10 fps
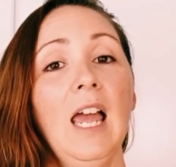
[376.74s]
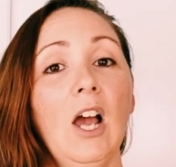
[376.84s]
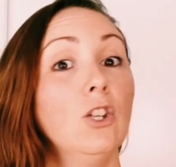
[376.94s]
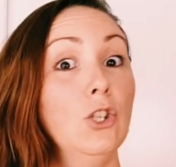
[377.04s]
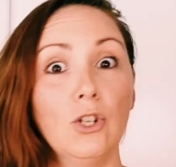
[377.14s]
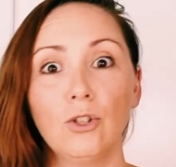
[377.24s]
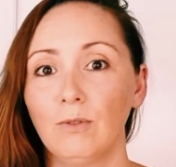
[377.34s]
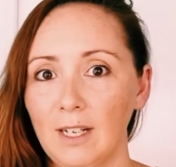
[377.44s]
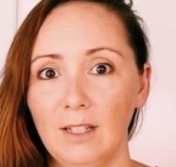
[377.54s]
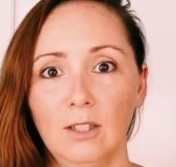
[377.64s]
new
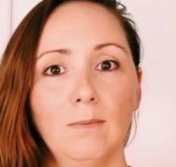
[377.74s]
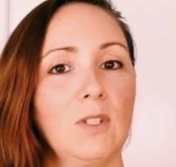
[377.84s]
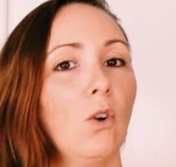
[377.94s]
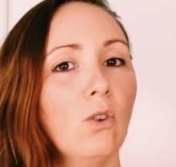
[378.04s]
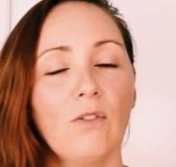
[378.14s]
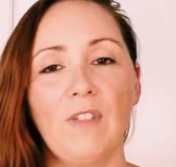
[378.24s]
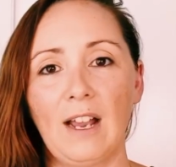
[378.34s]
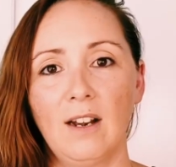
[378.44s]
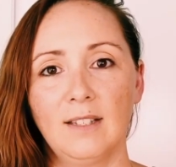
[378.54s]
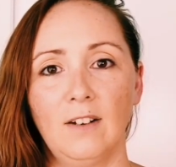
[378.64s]
curriculums, all of that
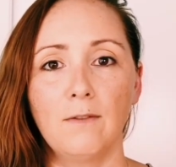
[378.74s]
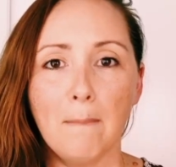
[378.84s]
kind of stuff.